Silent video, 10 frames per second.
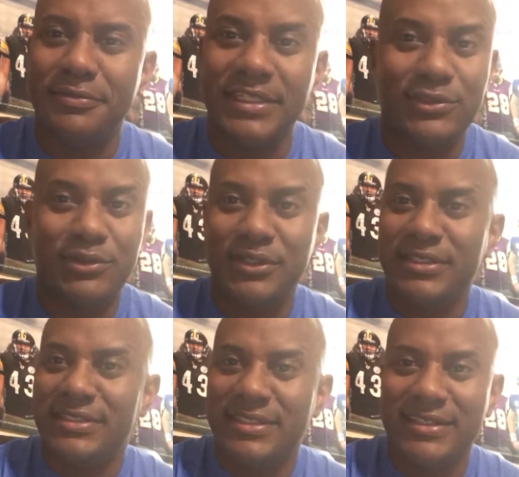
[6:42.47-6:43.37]
That's real
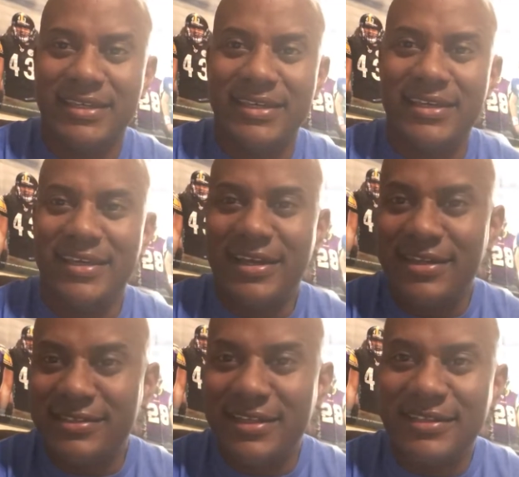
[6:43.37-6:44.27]
easy.
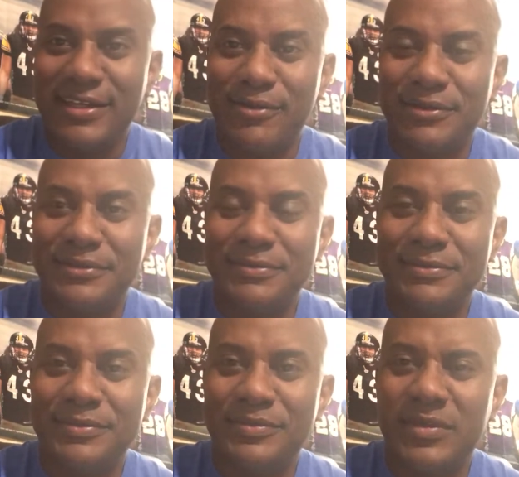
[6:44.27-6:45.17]
How'd you like that one?
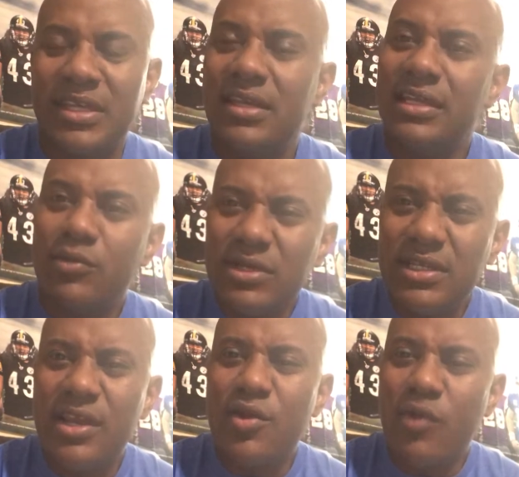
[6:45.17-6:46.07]

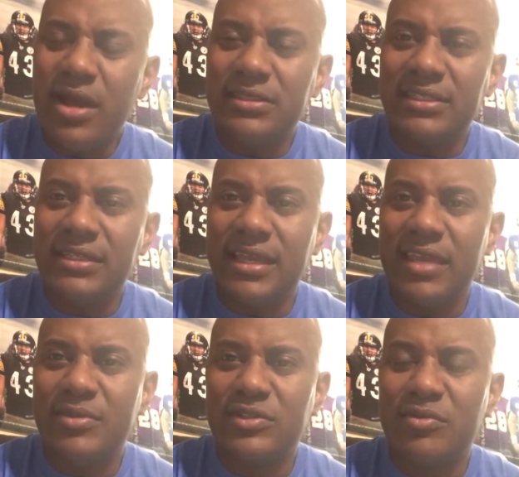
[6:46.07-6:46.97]
Like, why does Satan
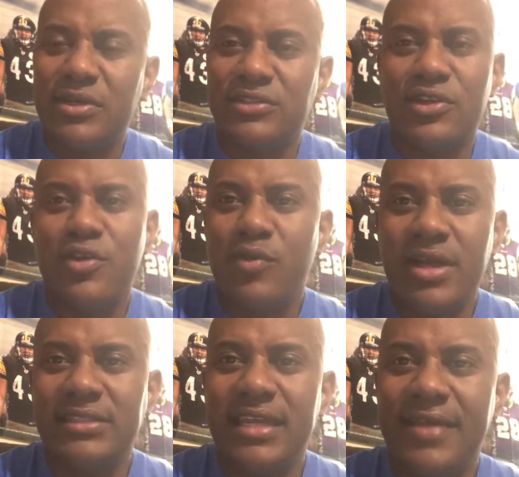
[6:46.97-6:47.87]
hate me so much?
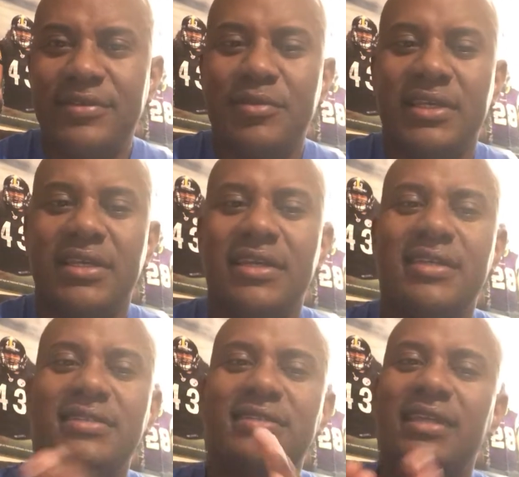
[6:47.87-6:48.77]
Why is he after me?
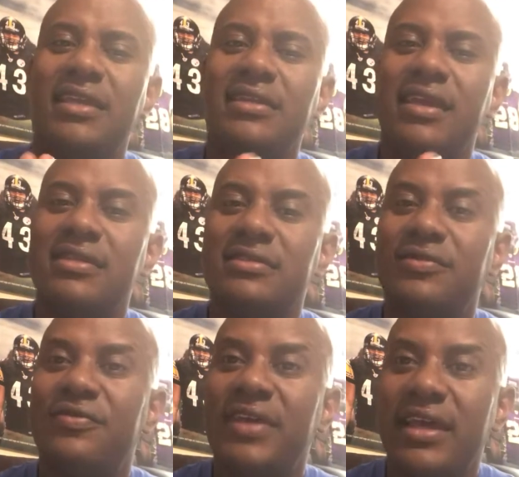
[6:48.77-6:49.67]
Satan hates
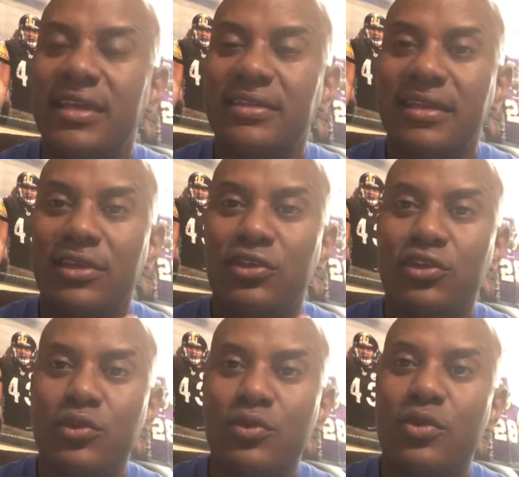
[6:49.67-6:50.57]
the fact that
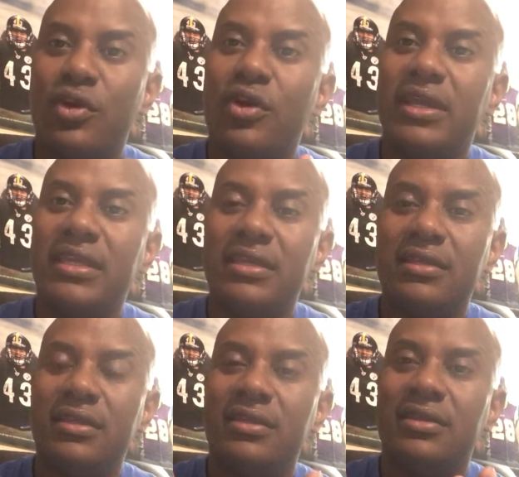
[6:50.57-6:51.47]
you are
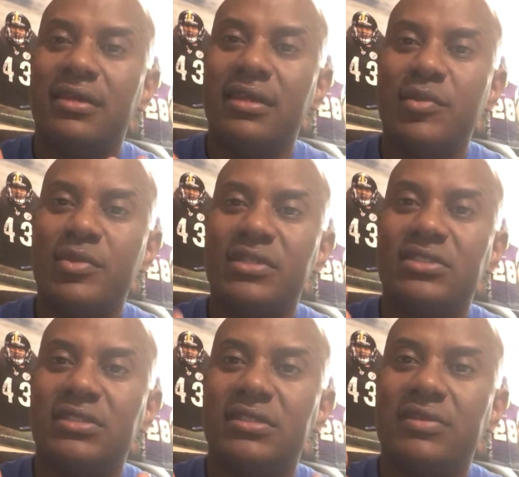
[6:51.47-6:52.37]
in the
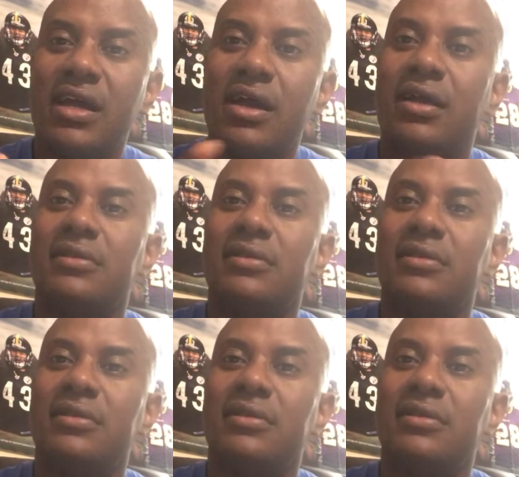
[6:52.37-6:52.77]
image of God.